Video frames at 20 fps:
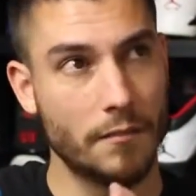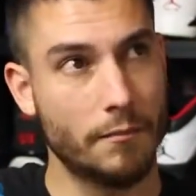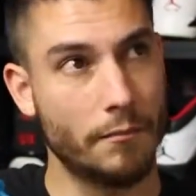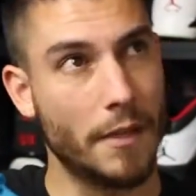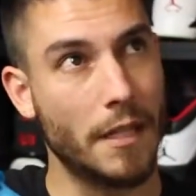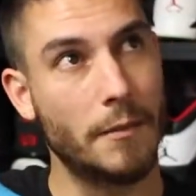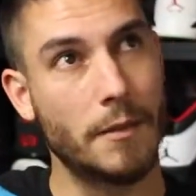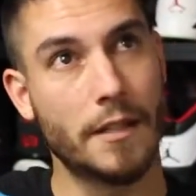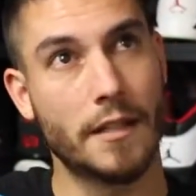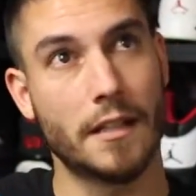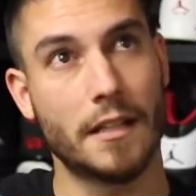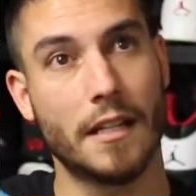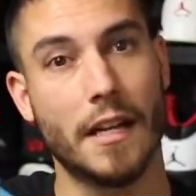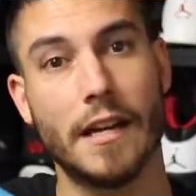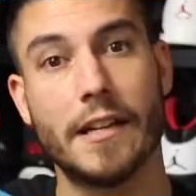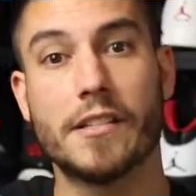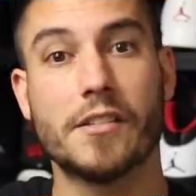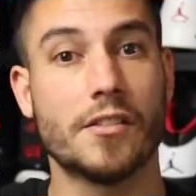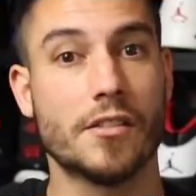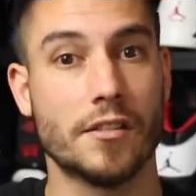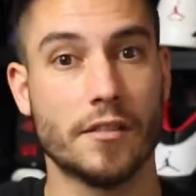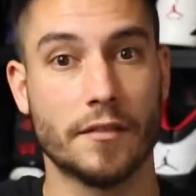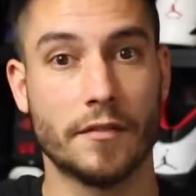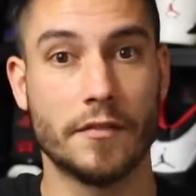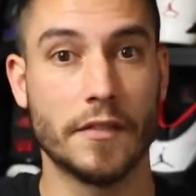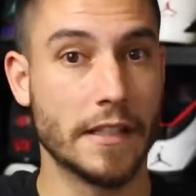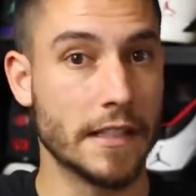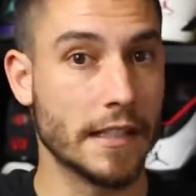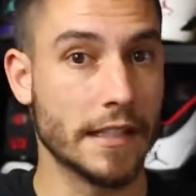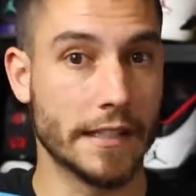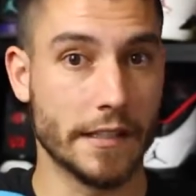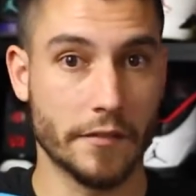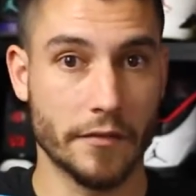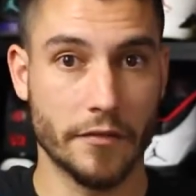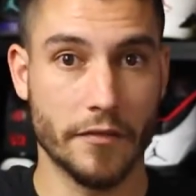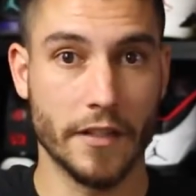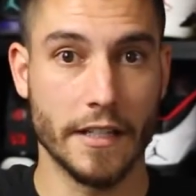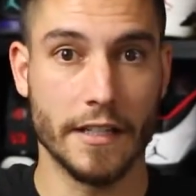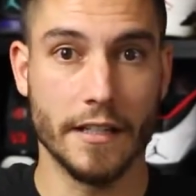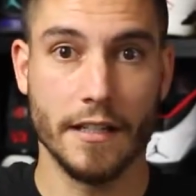maybe a nicer feeling
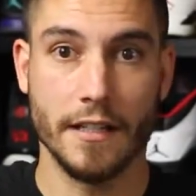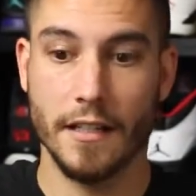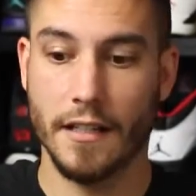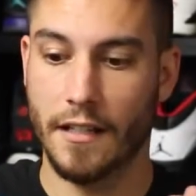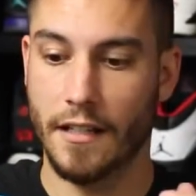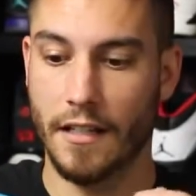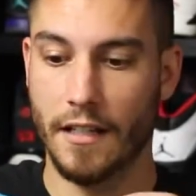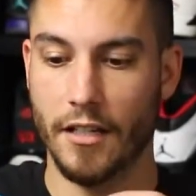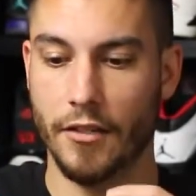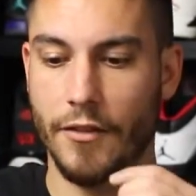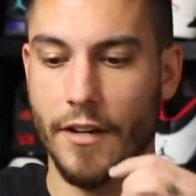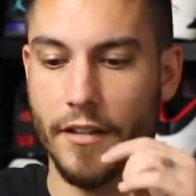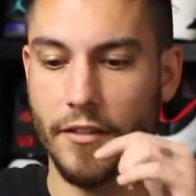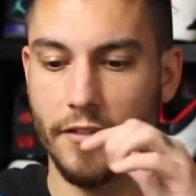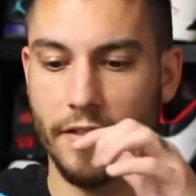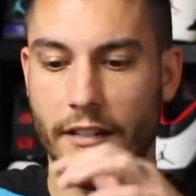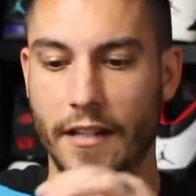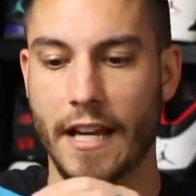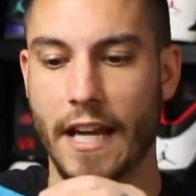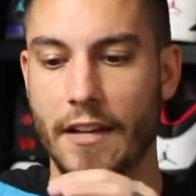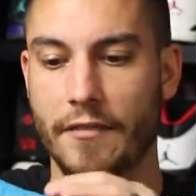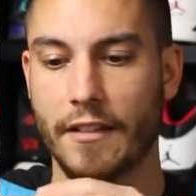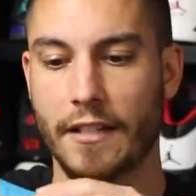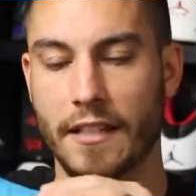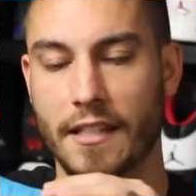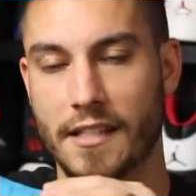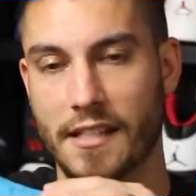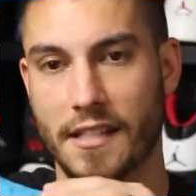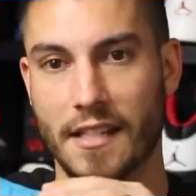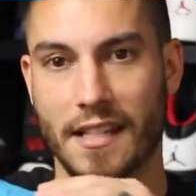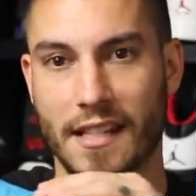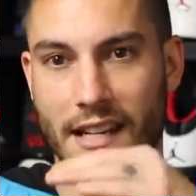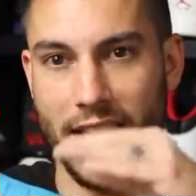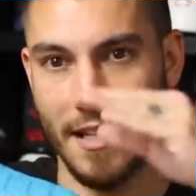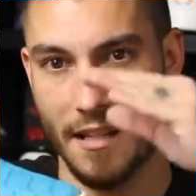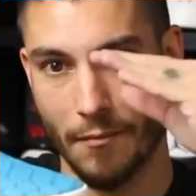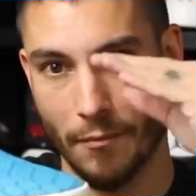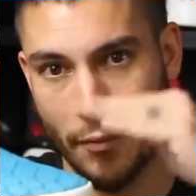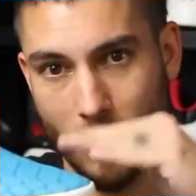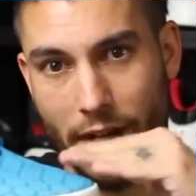fit, uh, rather than having this thing
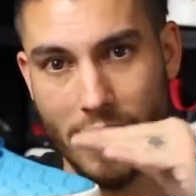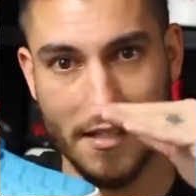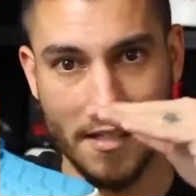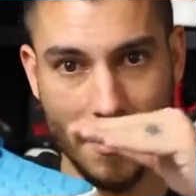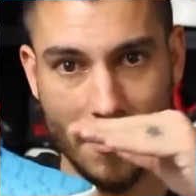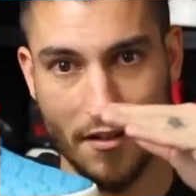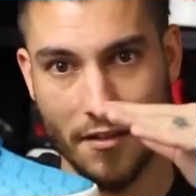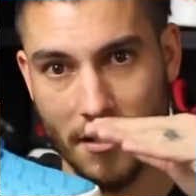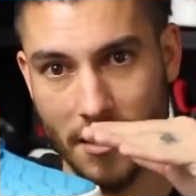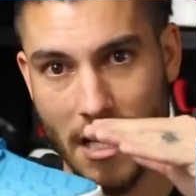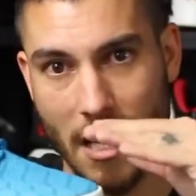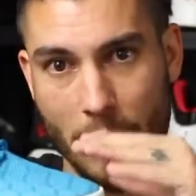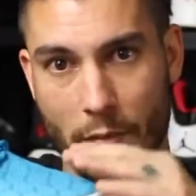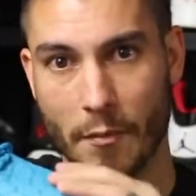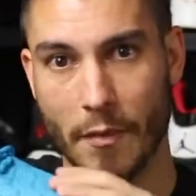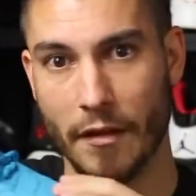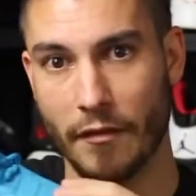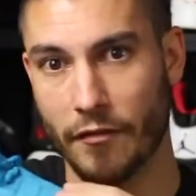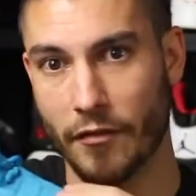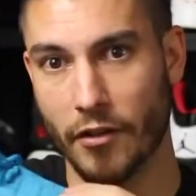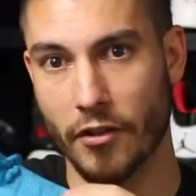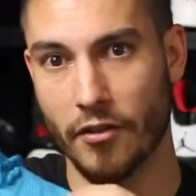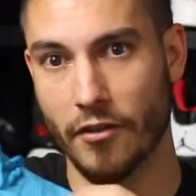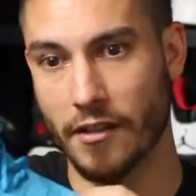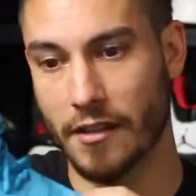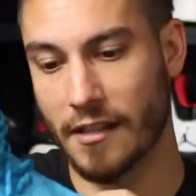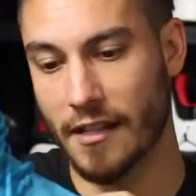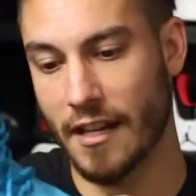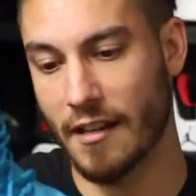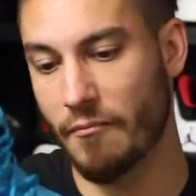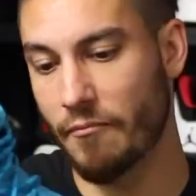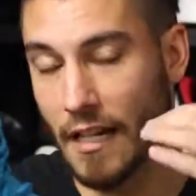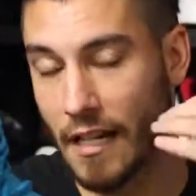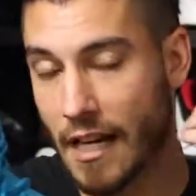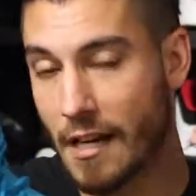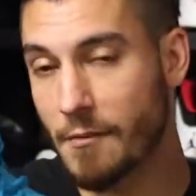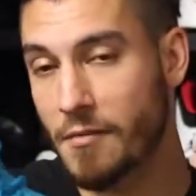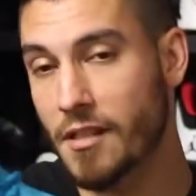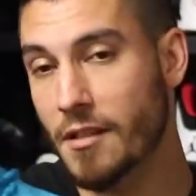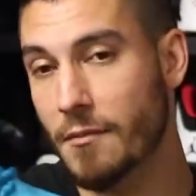kind of pressing on the top of my foot all the time. And I'm